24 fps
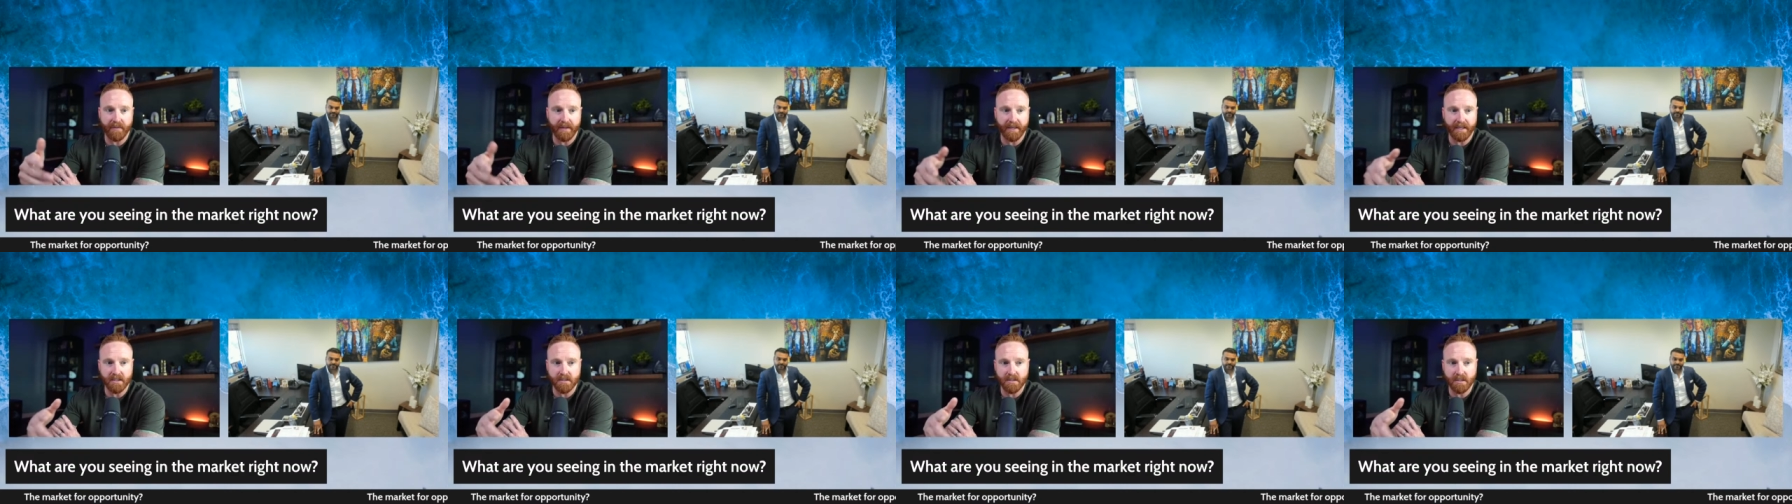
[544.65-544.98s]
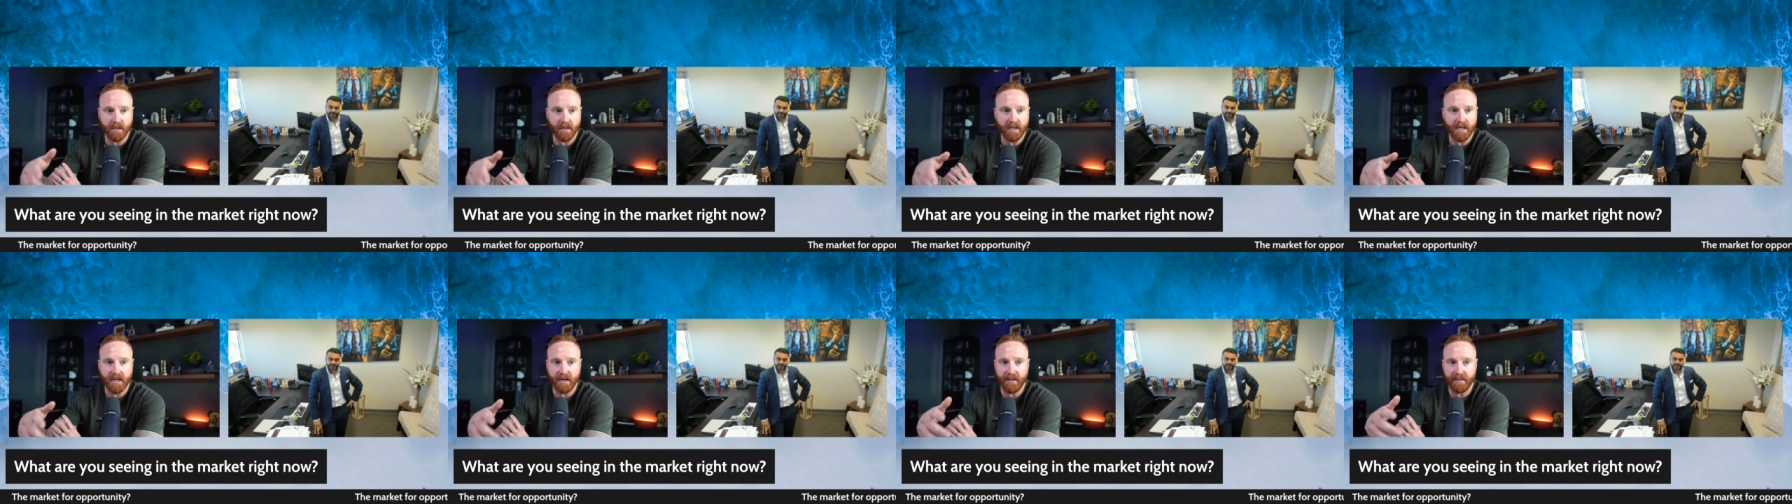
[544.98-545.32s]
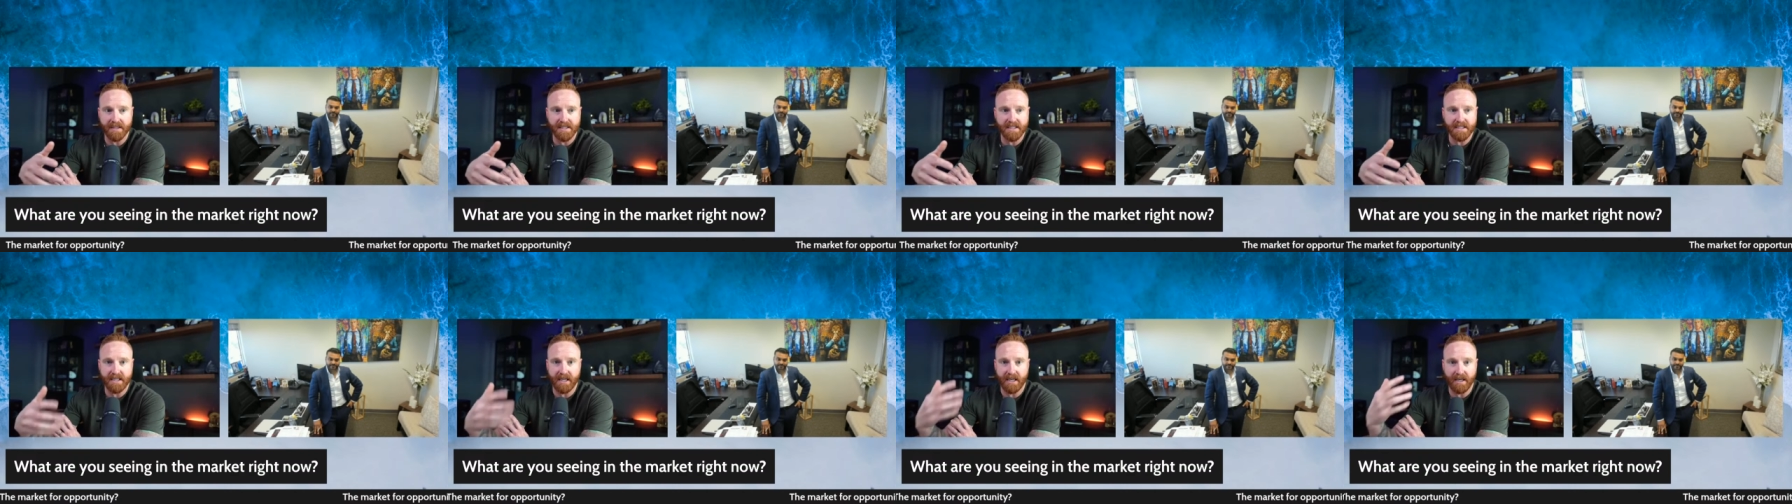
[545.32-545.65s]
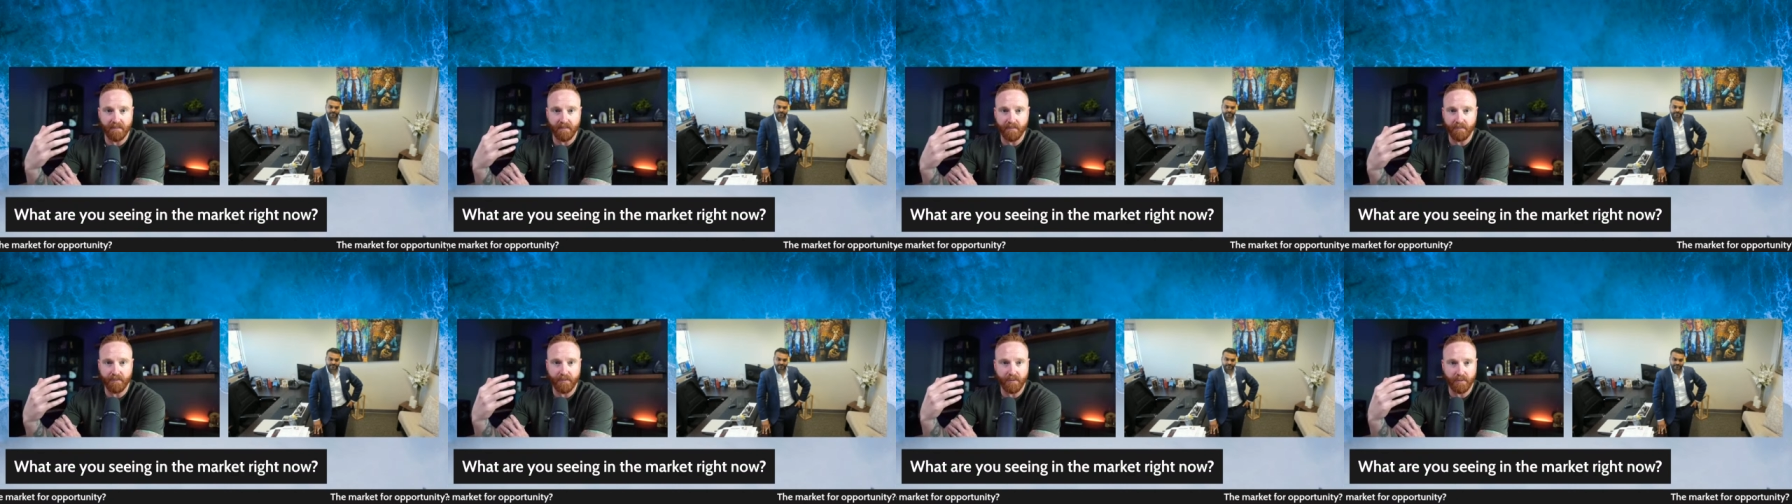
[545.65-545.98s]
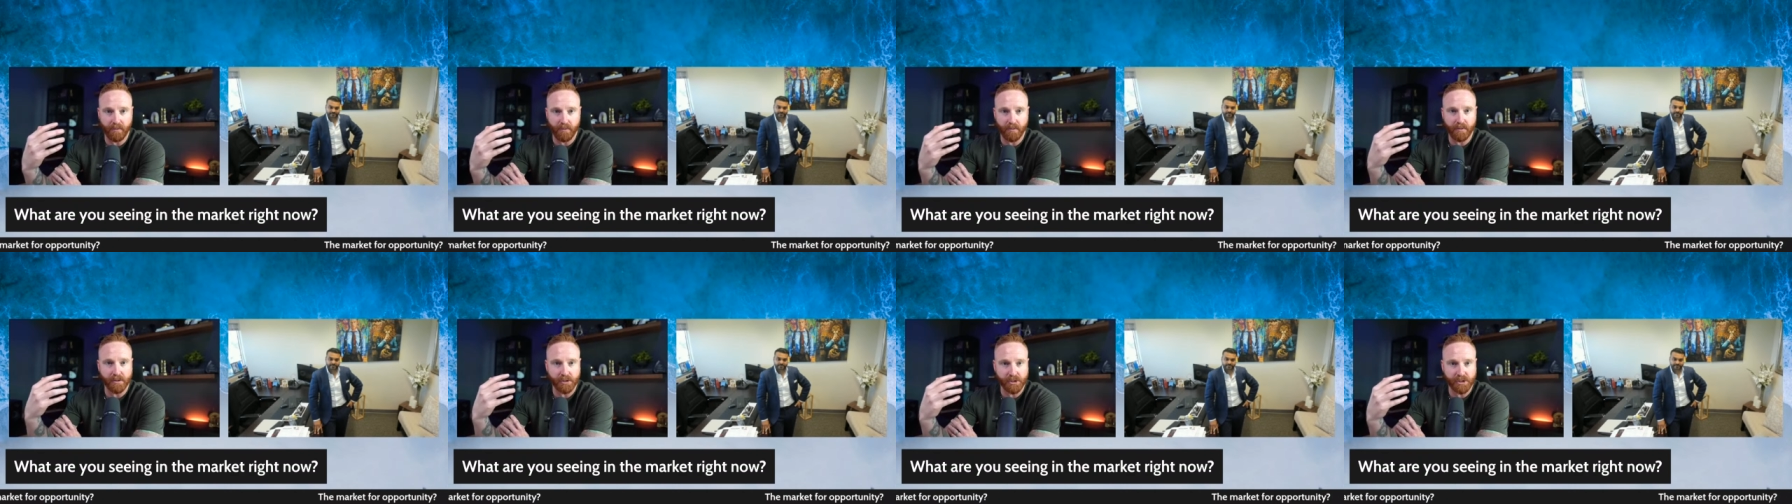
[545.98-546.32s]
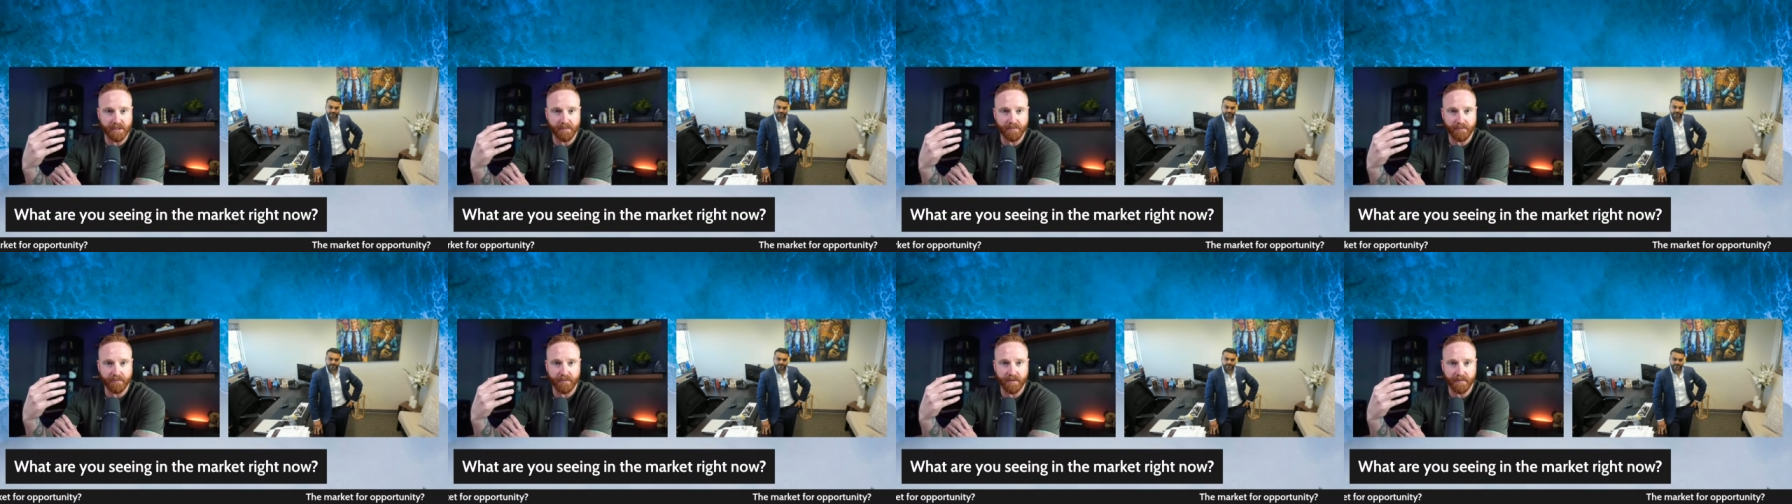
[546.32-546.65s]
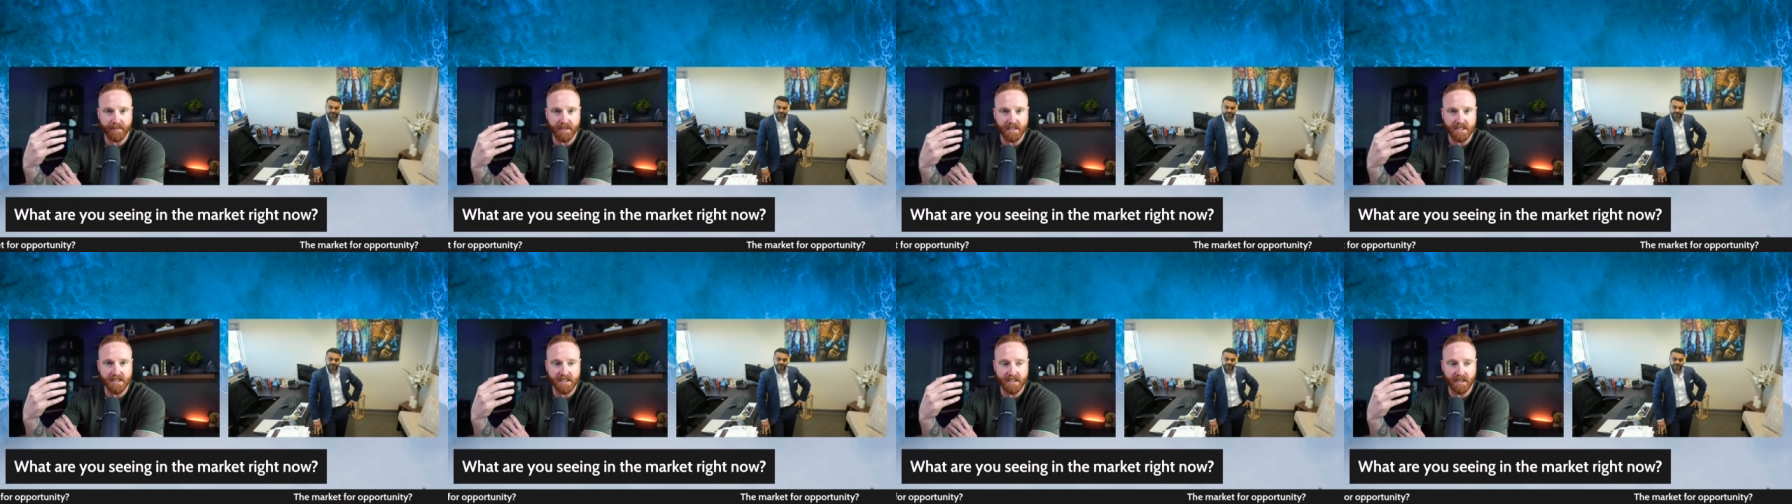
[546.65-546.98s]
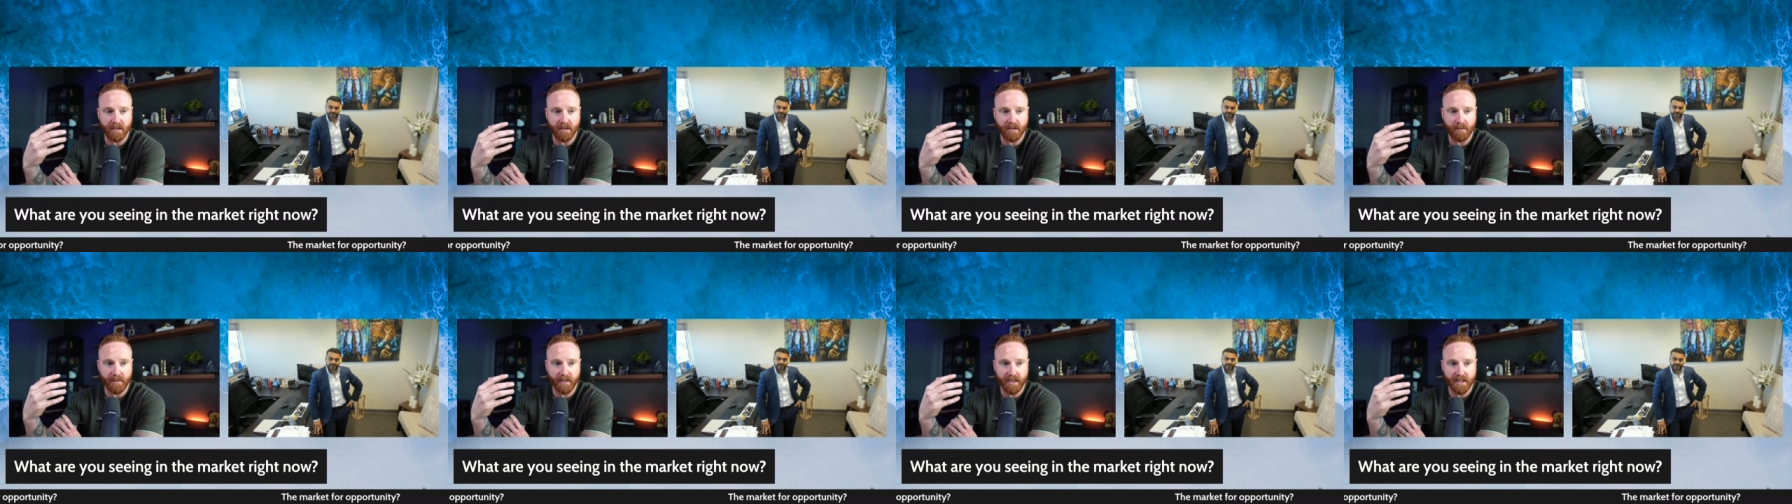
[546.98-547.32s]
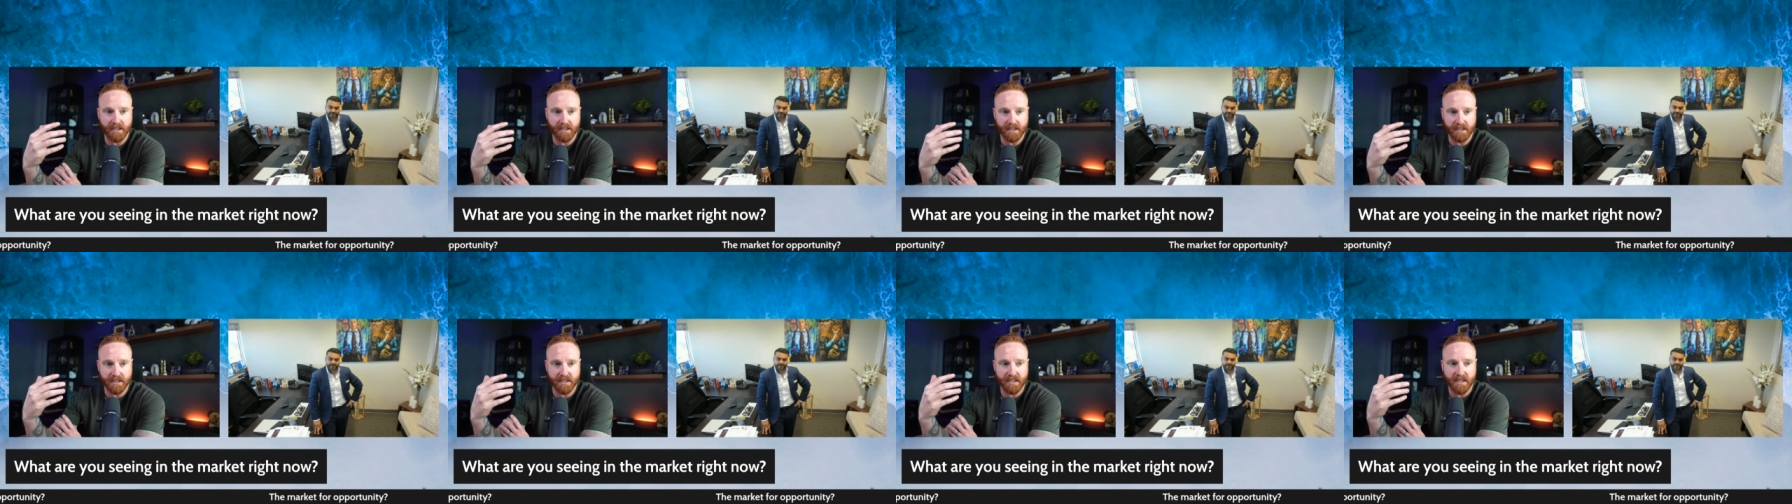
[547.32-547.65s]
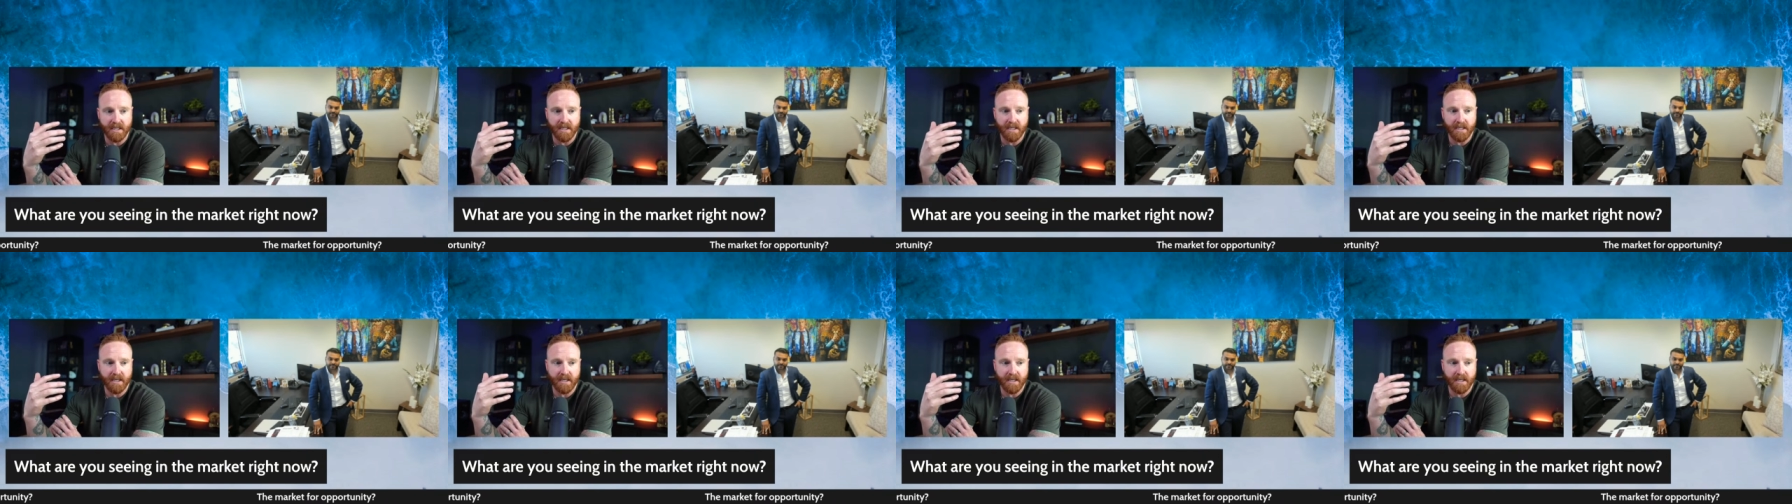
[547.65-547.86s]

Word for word: Like it's all kind of the same viewership from the seller because it's